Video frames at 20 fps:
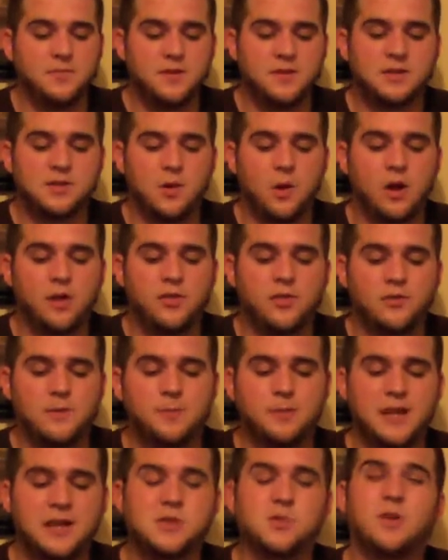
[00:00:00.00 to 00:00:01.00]
So our
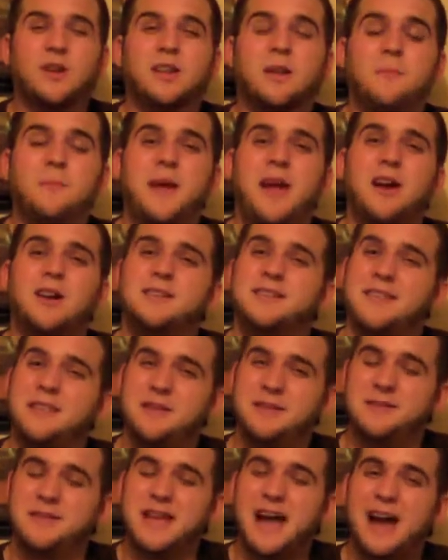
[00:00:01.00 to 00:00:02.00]
three plays we're going to compare is
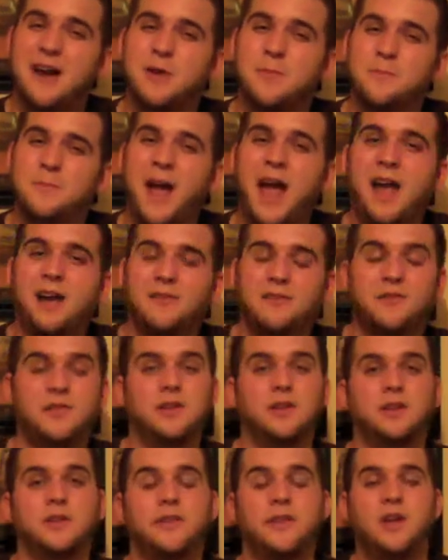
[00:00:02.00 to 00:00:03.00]
the entire
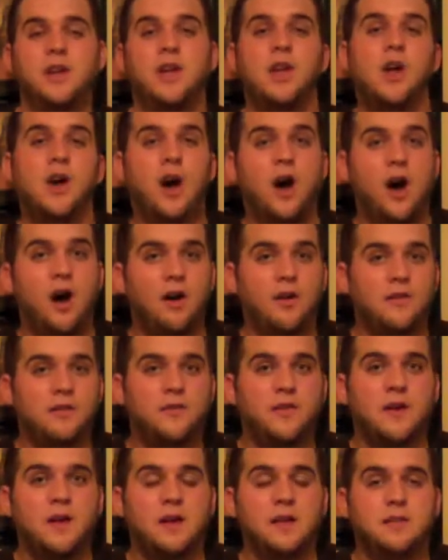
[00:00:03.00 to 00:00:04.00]
backfield
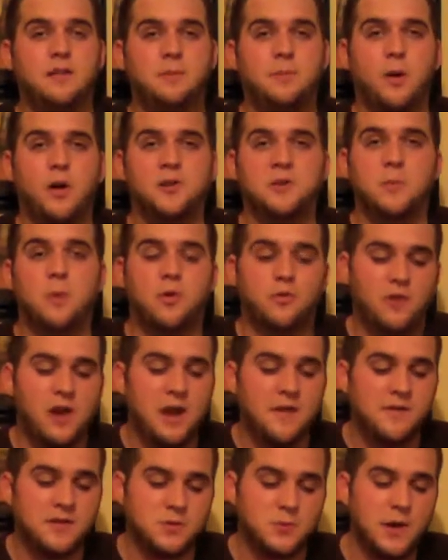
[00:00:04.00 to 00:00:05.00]
of the Baltimore
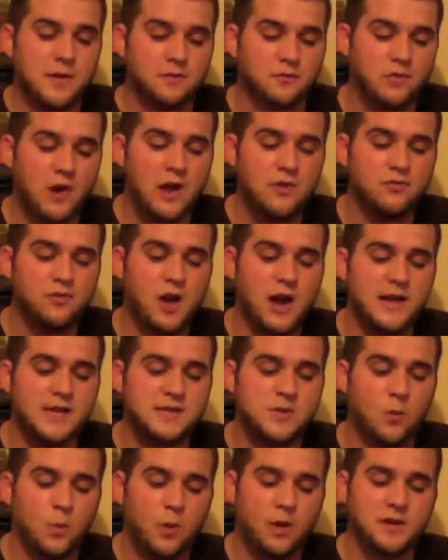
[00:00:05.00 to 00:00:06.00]
Ravens. We have Ray
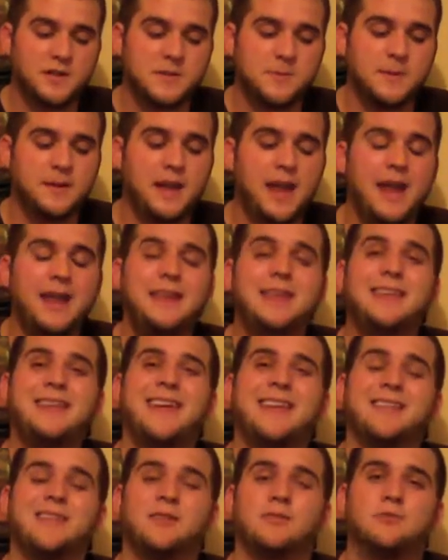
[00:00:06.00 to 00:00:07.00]
Rice, Willis
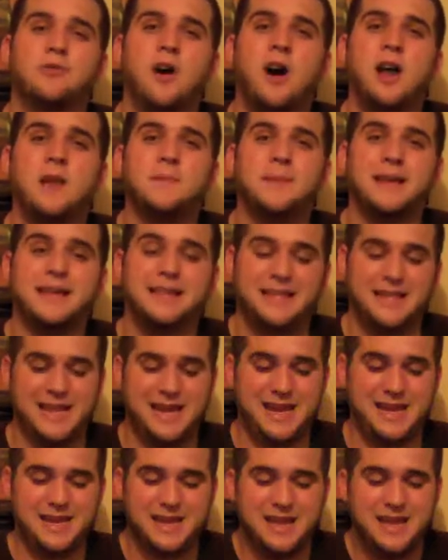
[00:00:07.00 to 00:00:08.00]
McGahee, and Leron
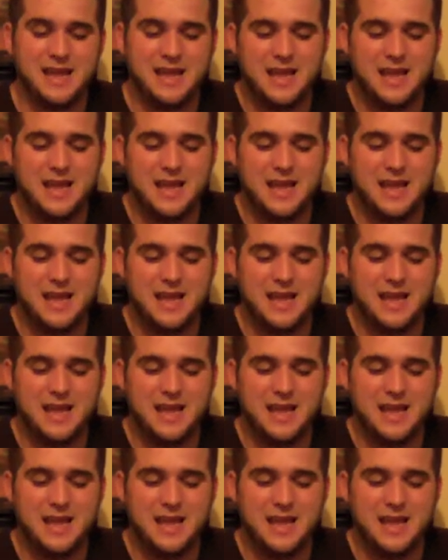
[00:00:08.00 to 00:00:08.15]
McClain.